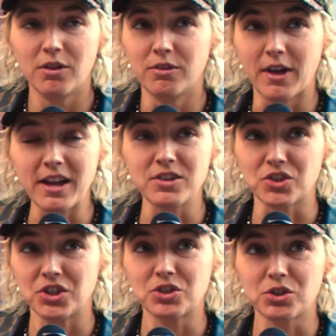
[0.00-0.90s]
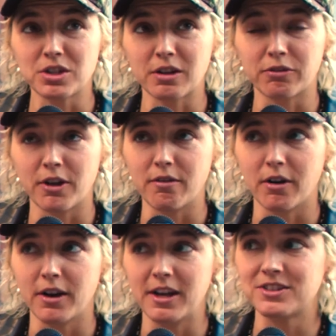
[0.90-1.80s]
That is an interesting
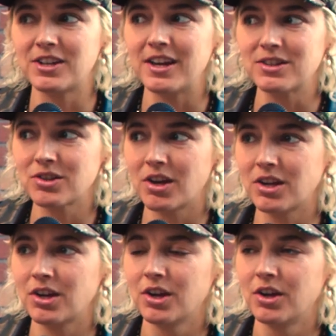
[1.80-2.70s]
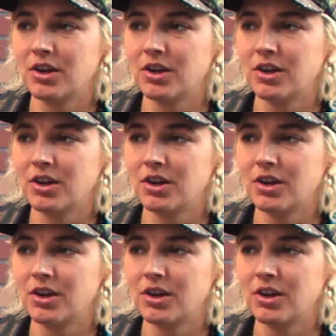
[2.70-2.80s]
flavor. It tastes like